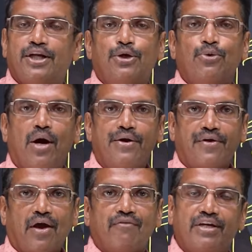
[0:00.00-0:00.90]
they do not
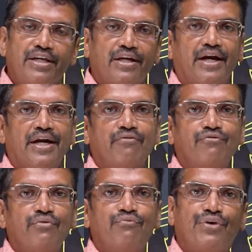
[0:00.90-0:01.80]
have any kind
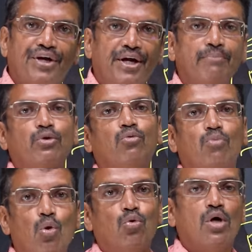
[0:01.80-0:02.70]
of a freedom to
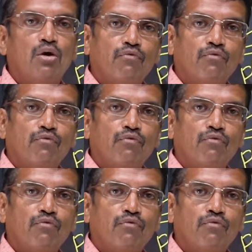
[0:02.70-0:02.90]
move